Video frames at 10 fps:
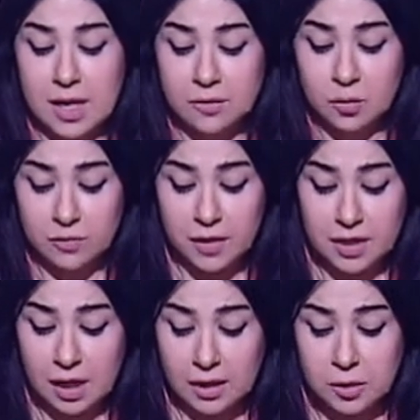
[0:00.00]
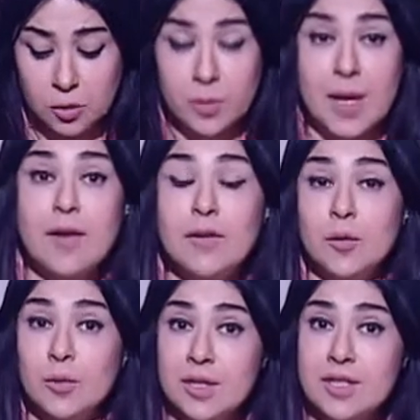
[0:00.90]
And we're very delighted to be
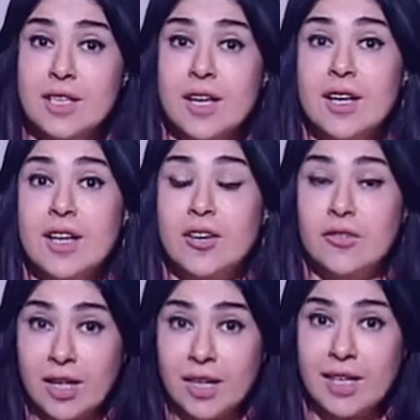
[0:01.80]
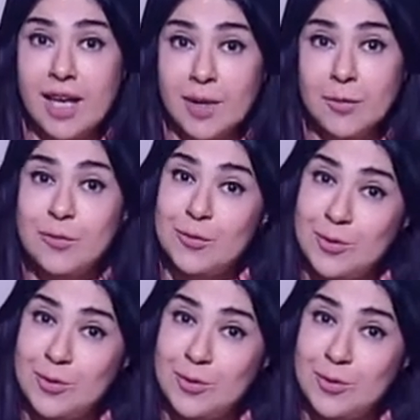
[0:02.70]
having with us Rana, Ihab, of